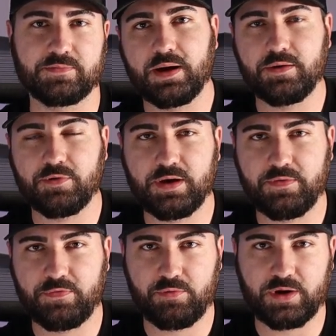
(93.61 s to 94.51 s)
By the way,
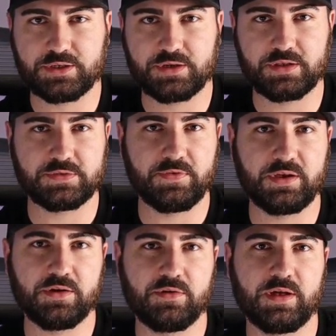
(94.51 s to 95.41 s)
if you're watching this
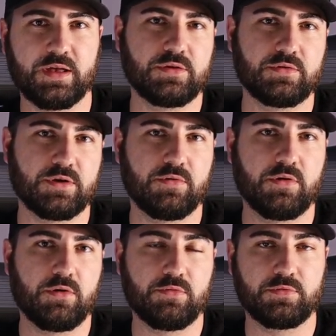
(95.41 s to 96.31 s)
video and you don't
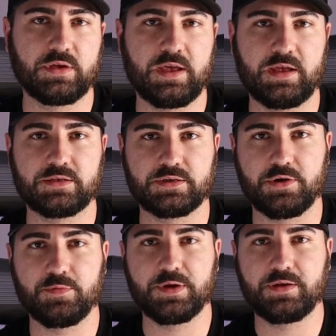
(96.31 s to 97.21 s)
own a
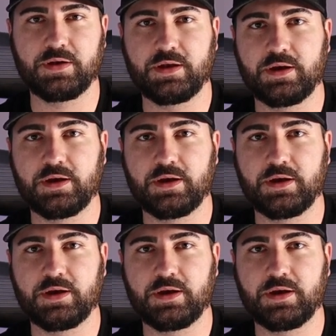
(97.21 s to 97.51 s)
Tacoma,